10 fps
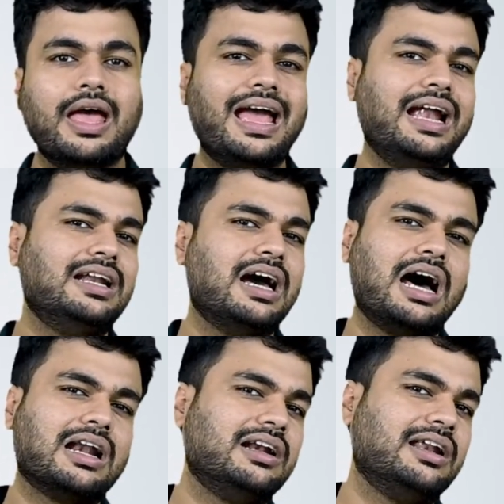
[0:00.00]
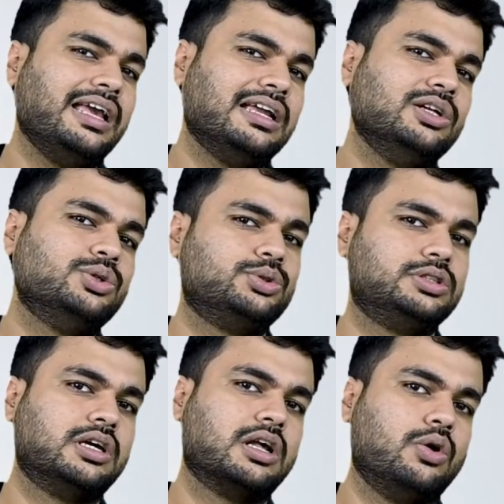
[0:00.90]
and aren't likely to
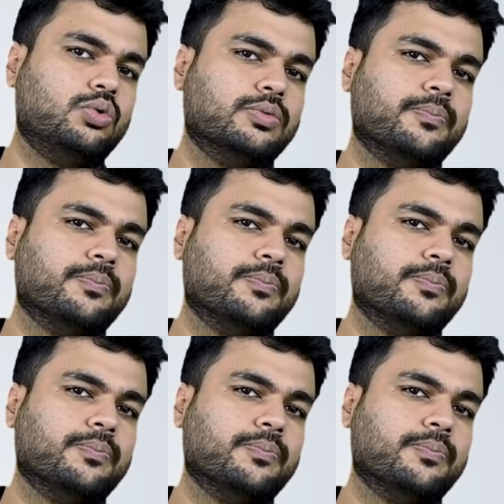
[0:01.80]
stick around.